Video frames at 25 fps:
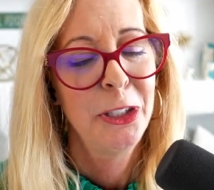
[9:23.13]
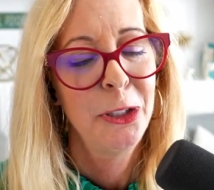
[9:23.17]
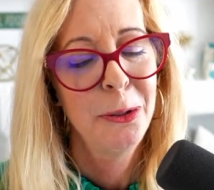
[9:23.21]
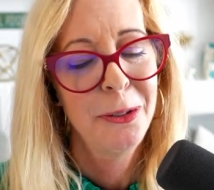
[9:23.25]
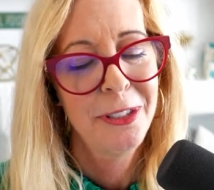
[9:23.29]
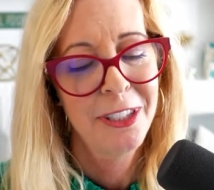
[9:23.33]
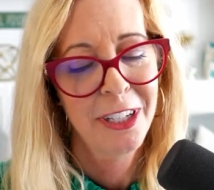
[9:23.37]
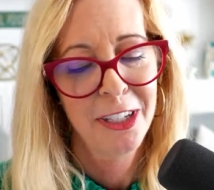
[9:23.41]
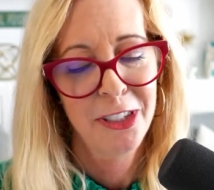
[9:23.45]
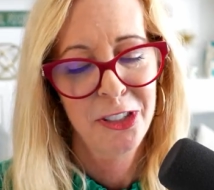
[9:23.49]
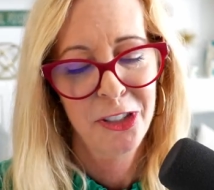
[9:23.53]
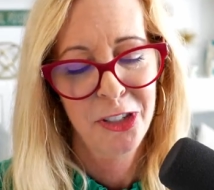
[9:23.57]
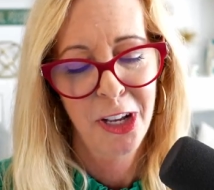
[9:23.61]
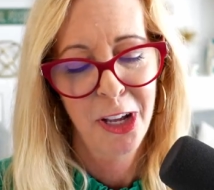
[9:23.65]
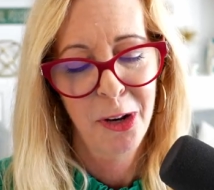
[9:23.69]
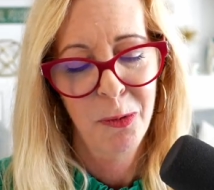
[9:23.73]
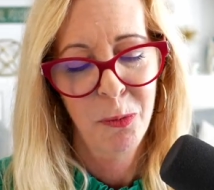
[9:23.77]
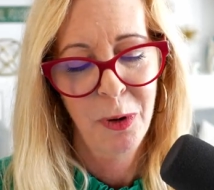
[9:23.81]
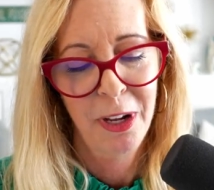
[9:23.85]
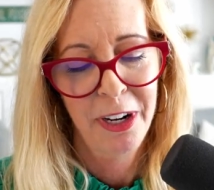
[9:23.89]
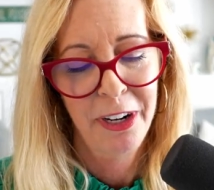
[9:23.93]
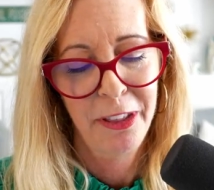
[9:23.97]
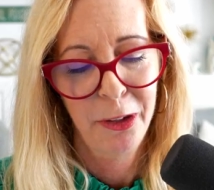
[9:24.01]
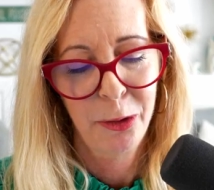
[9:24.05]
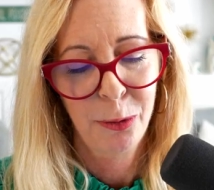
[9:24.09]
You touched on
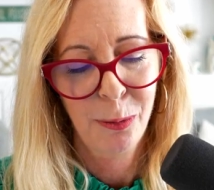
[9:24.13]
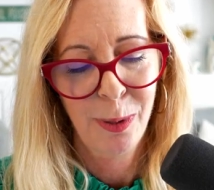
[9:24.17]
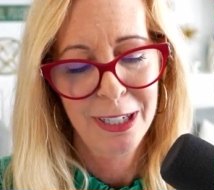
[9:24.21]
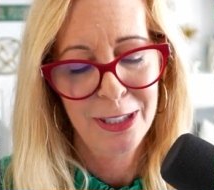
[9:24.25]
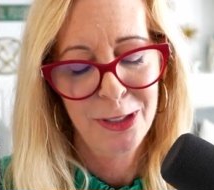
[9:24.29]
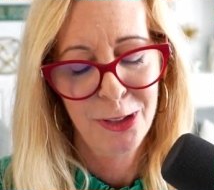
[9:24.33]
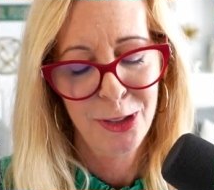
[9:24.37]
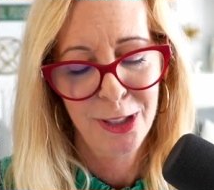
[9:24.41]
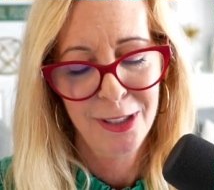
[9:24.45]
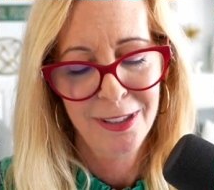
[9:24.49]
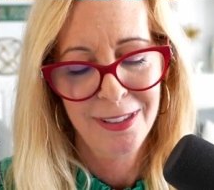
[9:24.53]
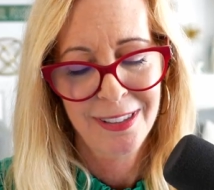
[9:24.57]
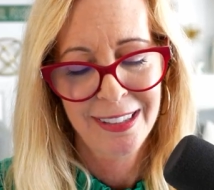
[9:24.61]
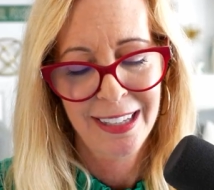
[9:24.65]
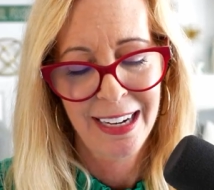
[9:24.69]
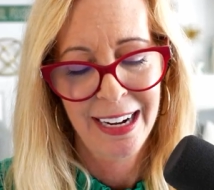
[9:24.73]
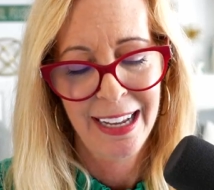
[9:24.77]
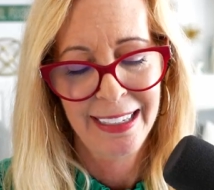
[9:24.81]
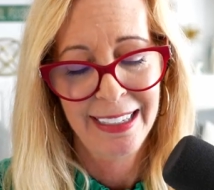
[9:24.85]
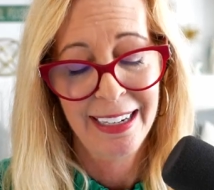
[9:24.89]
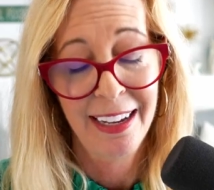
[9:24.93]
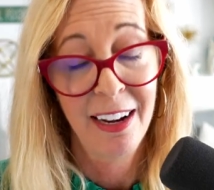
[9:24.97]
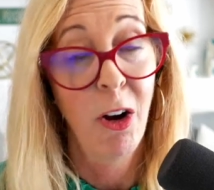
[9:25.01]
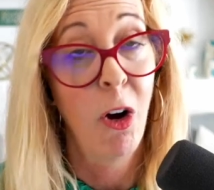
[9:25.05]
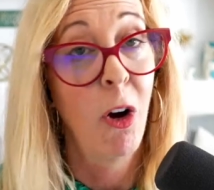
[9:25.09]
one of the questions that
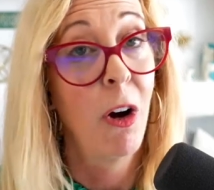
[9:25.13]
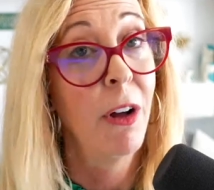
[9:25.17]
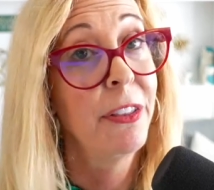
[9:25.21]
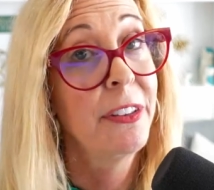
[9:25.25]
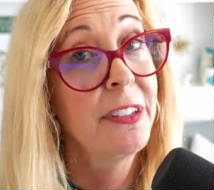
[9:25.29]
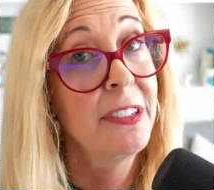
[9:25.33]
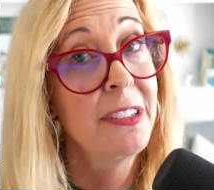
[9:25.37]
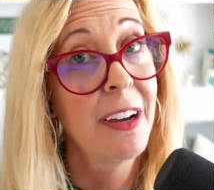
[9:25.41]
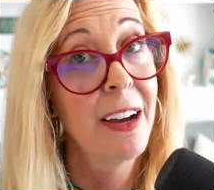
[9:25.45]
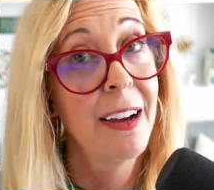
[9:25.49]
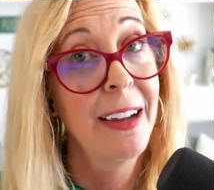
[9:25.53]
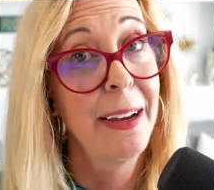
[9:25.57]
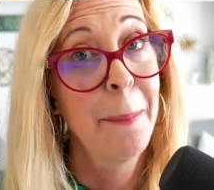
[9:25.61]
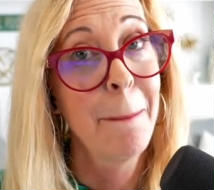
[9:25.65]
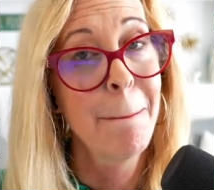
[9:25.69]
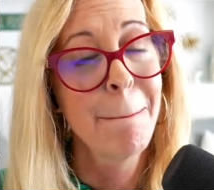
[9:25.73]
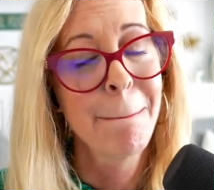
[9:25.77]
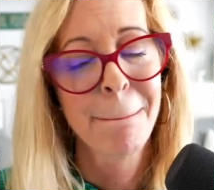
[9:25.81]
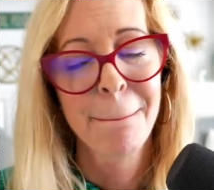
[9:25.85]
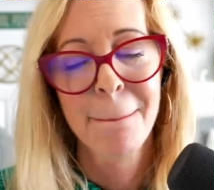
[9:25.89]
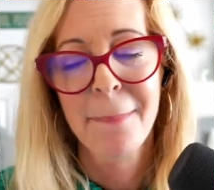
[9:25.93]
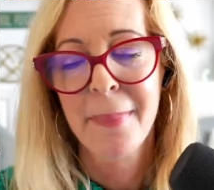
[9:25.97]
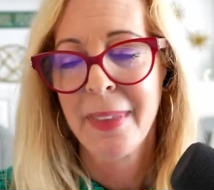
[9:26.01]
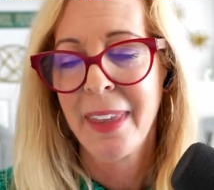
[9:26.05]
I get all the time.